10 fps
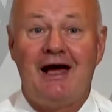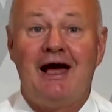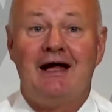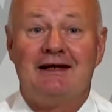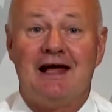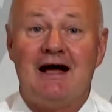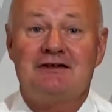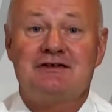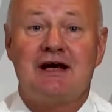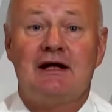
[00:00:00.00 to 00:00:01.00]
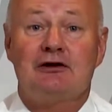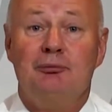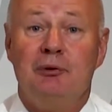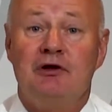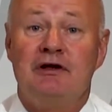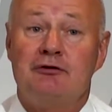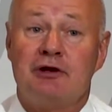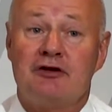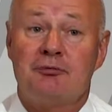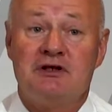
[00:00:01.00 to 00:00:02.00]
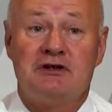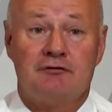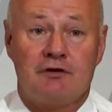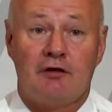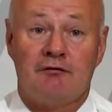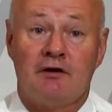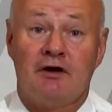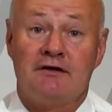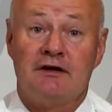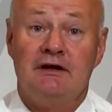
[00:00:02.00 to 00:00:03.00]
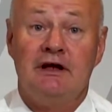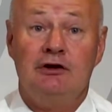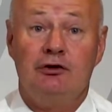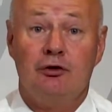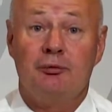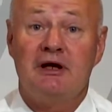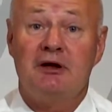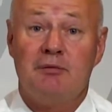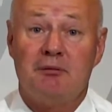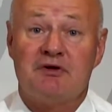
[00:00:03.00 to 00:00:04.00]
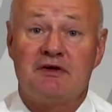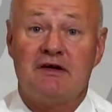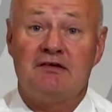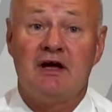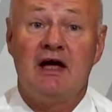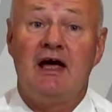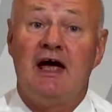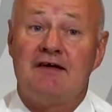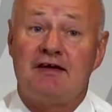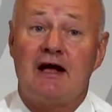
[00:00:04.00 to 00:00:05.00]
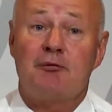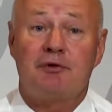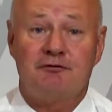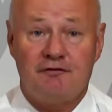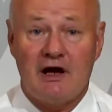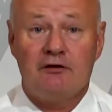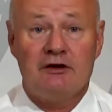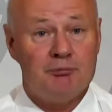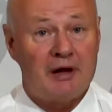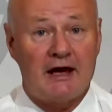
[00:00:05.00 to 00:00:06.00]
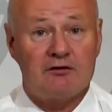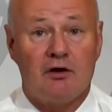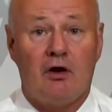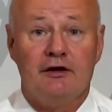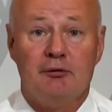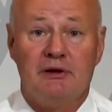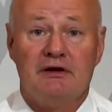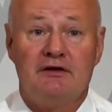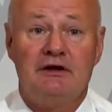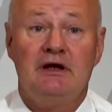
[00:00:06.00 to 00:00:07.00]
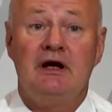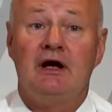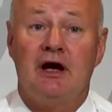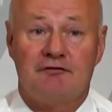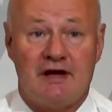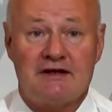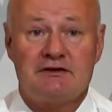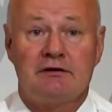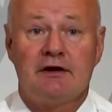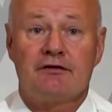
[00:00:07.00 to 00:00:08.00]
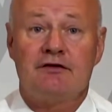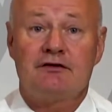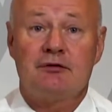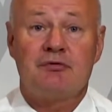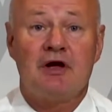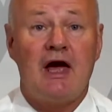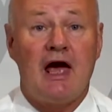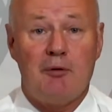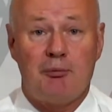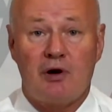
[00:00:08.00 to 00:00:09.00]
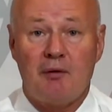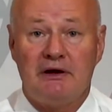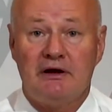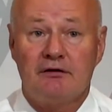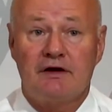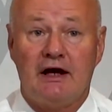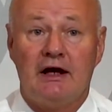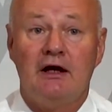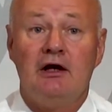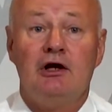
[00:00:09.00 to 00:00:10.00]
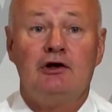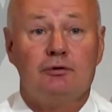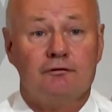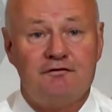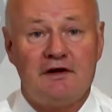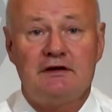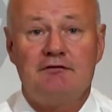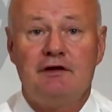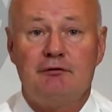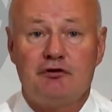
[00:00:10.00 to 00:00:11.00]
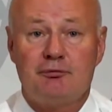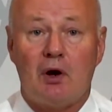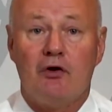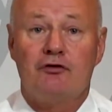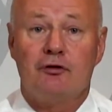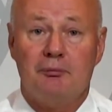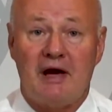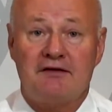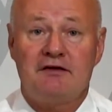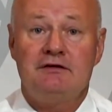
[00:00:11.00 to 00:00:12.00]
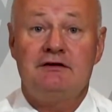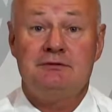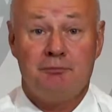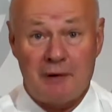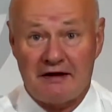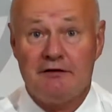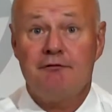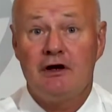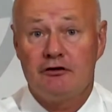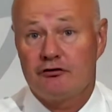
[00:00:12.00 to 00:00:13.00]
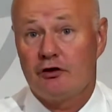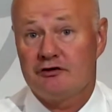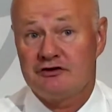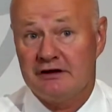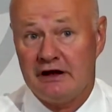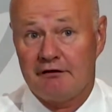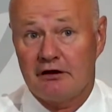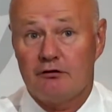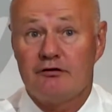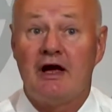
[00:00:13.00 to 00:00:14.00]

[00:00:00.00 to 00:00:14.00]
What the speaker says: Large-scale community transmission of COVID-19 in European member states has had a profound impact on the ability of national health systems and primary healthcare to effectively respond to massive surge scenarios